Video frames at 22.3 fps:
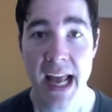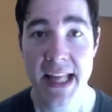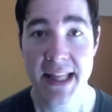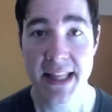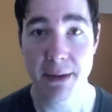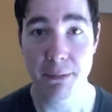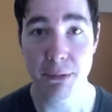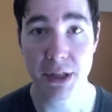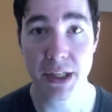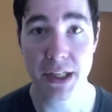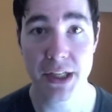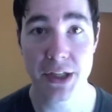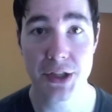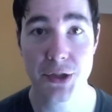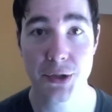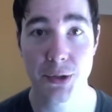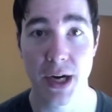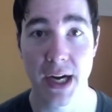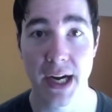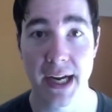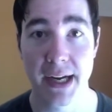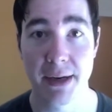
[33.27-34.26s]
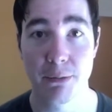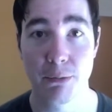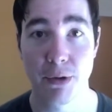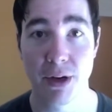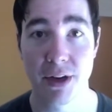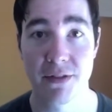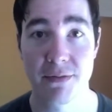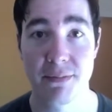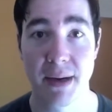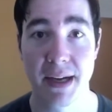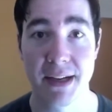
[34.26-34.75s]
Then we're going to try
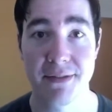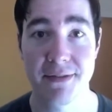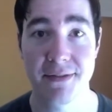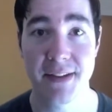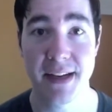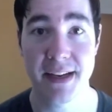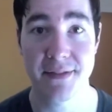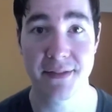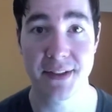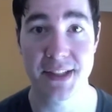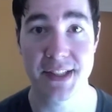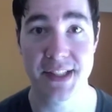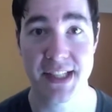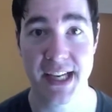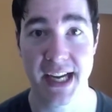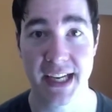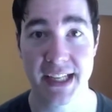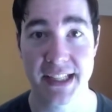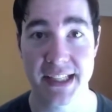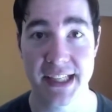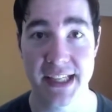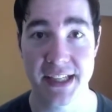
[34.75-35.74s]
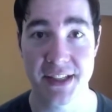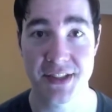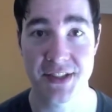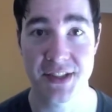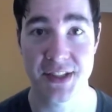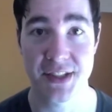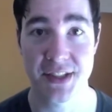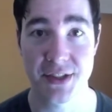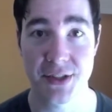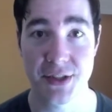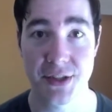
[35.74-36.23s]
one of my favorite
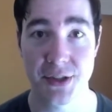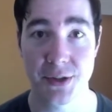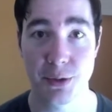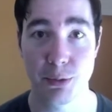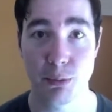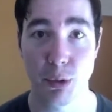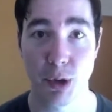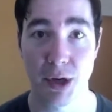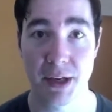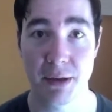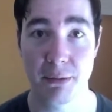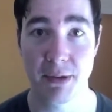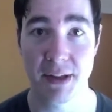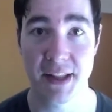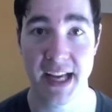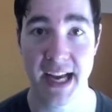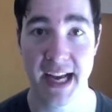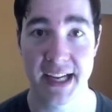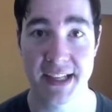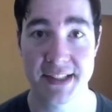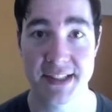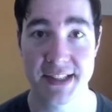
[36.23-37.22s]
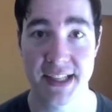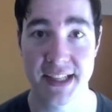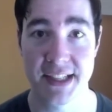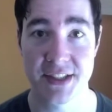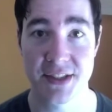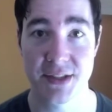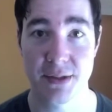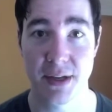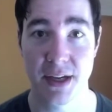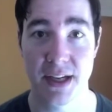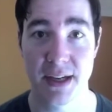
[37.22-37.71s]
techniques to working with
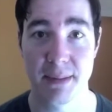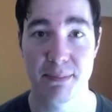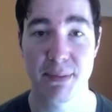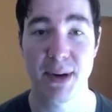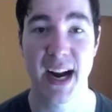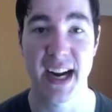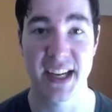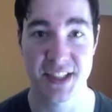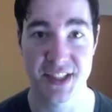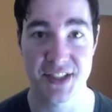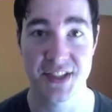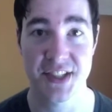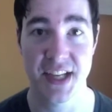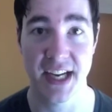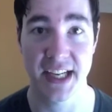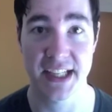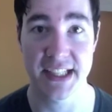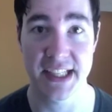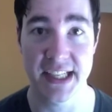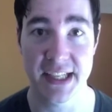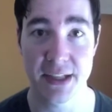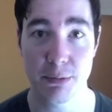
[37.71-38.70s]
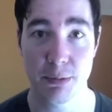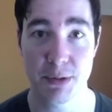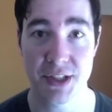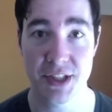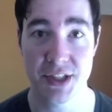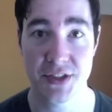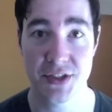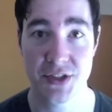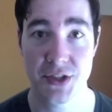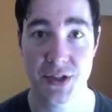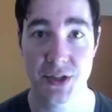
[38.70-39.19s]
accents, uh, practice technique, which
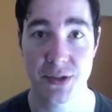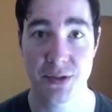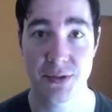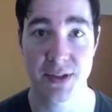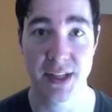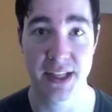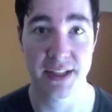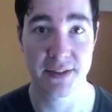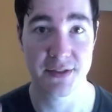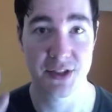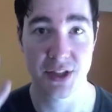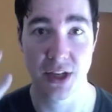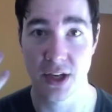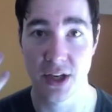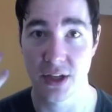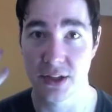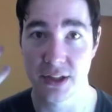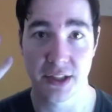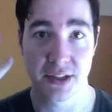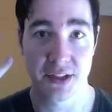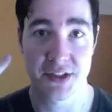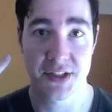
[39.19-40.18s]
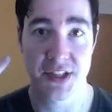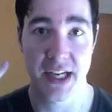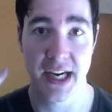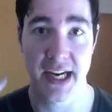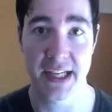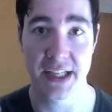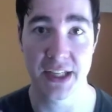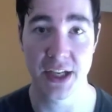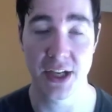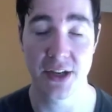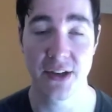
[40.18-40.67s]
is to think of song lyrics that
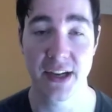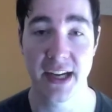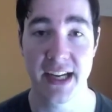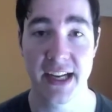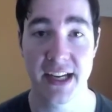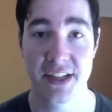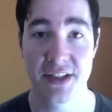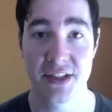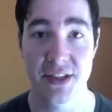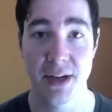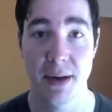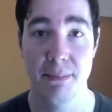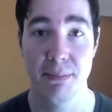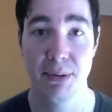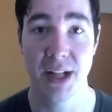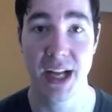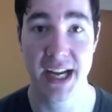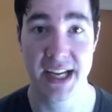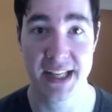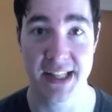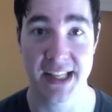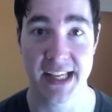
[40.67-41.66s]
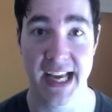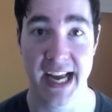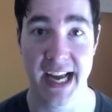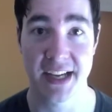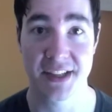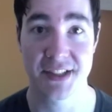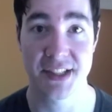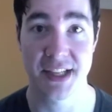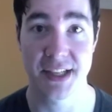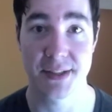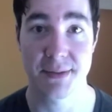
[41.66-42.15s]
I know and apply the
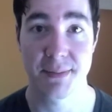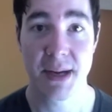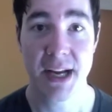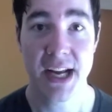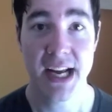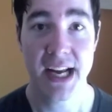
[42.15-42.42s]
accent.